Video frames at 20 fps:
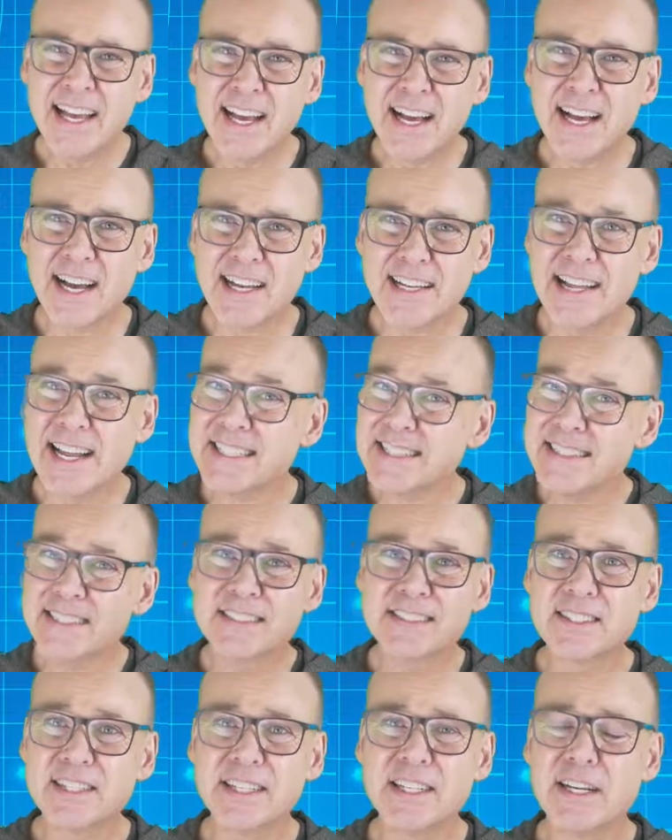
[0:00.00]
Next
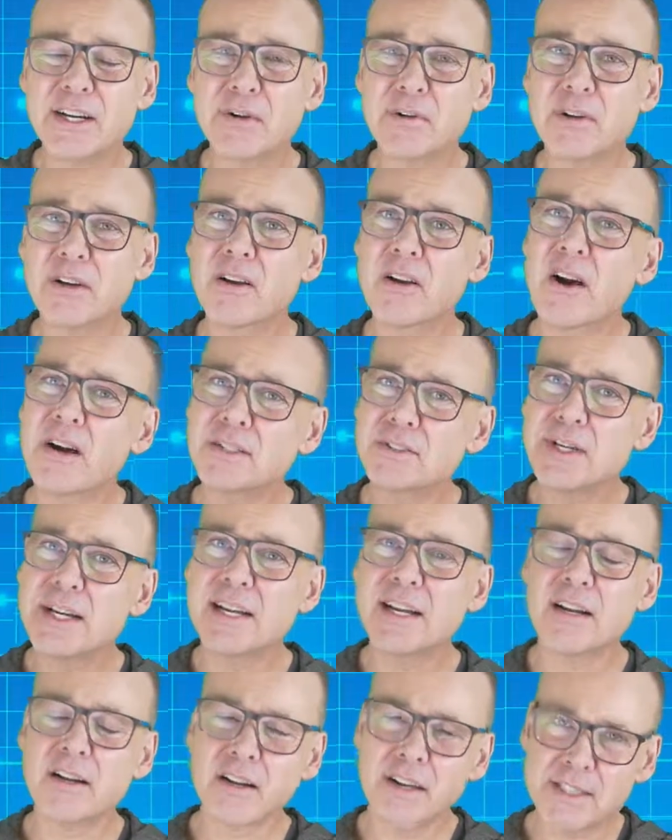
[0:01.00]
is,
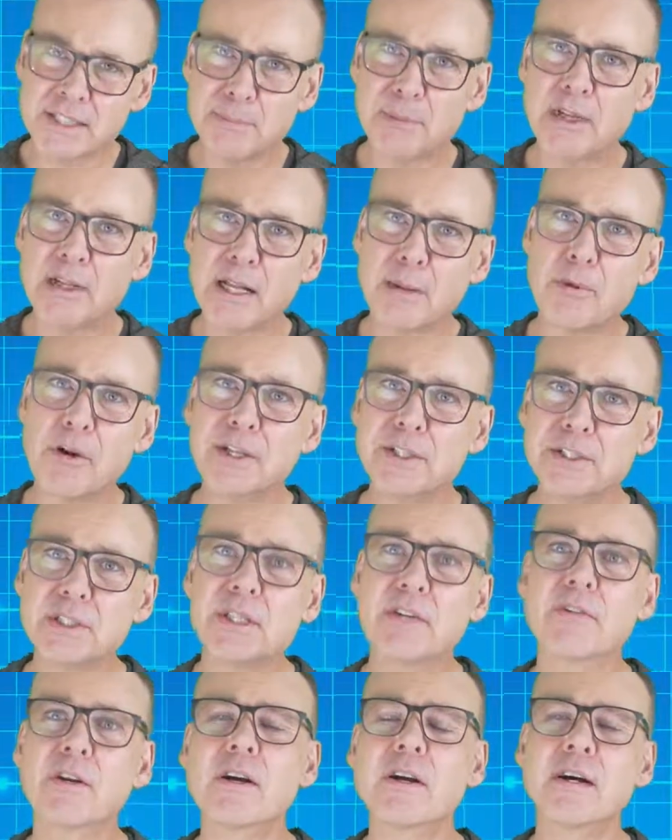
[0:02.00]
customer collaboration
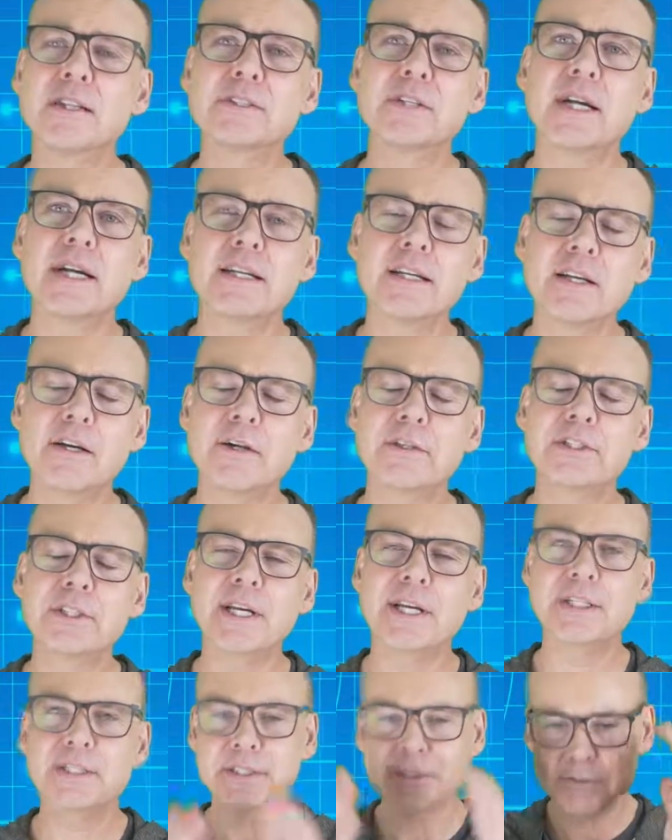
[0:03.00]
over contract
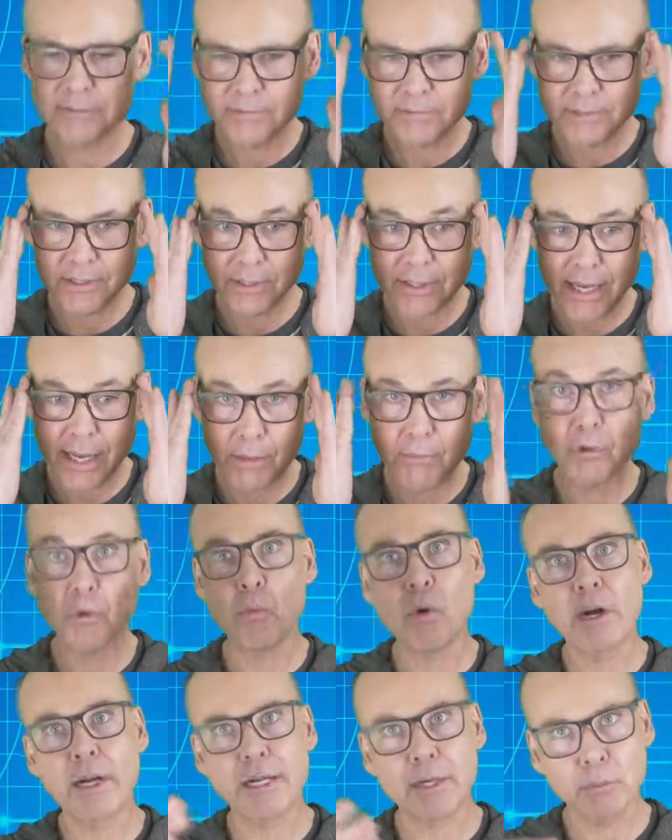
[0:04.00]
negotiation. Again, we're
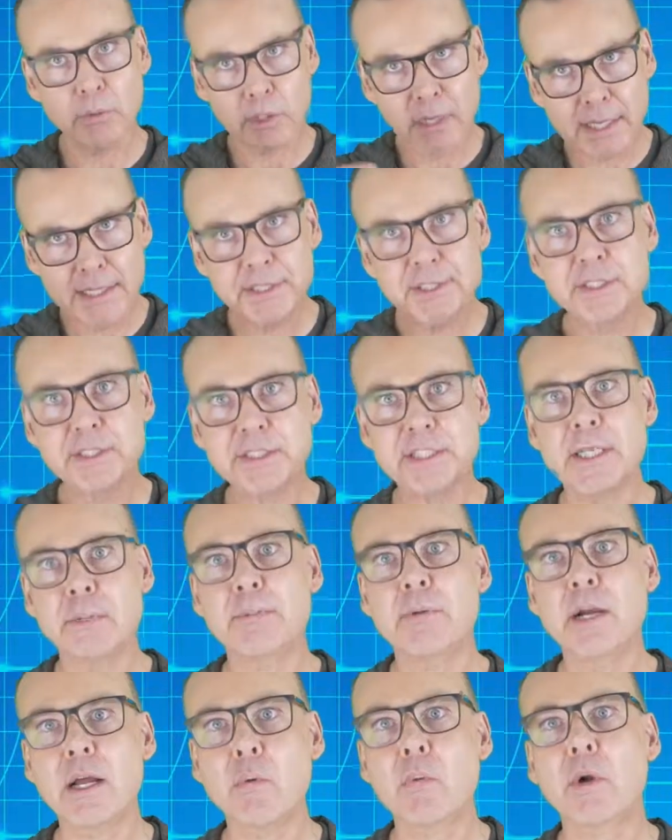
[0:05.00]
wanting a relationship,
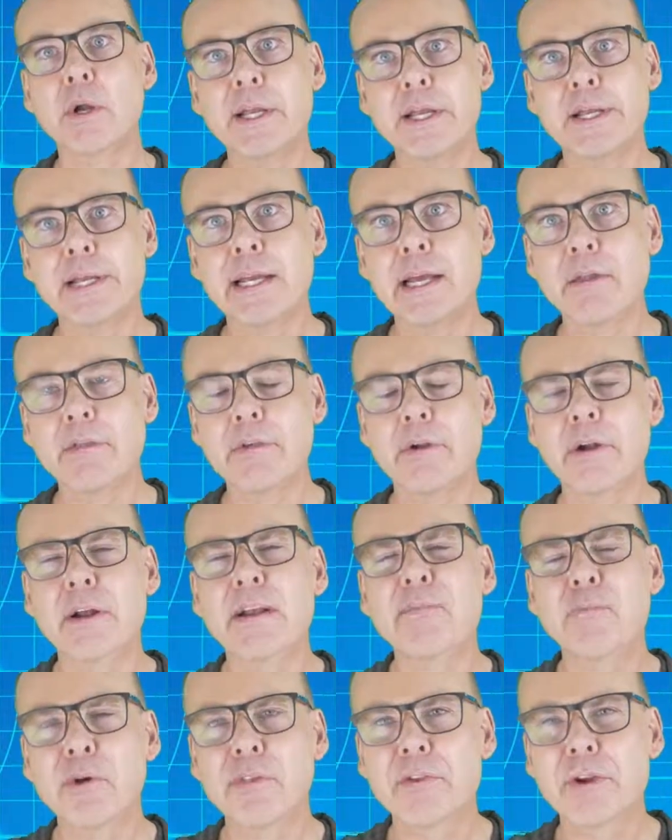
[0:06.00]
right? Working together
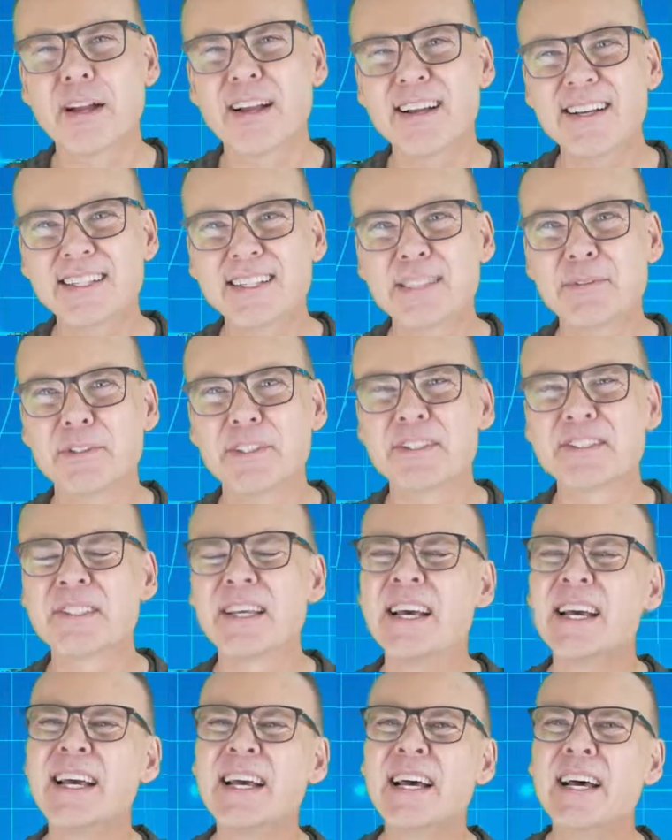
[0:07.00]
with our customers,
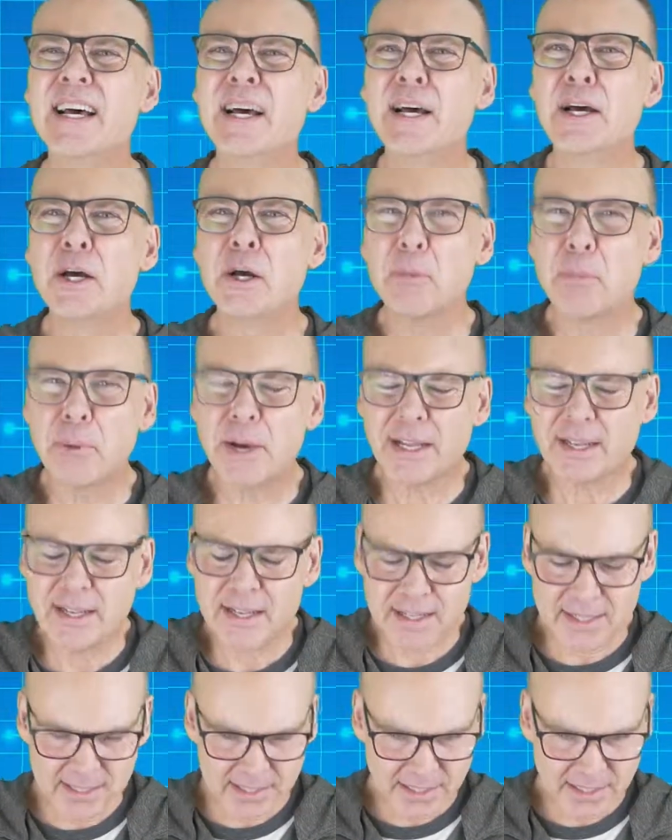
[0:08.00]
but